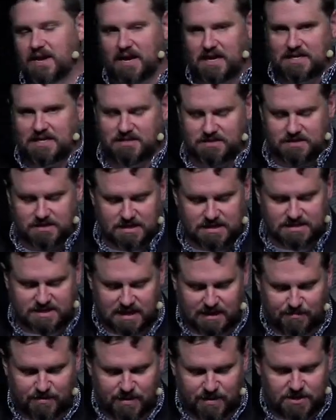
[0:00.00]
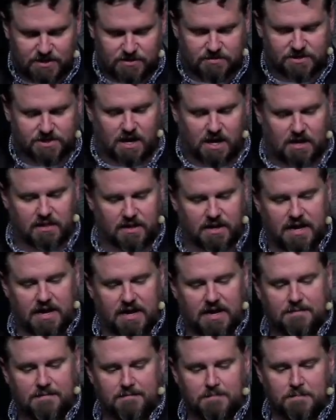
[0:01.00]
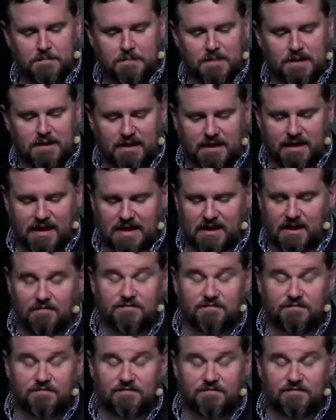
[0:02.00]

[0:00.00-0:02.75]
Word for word: not celebrating Jewish holiday. And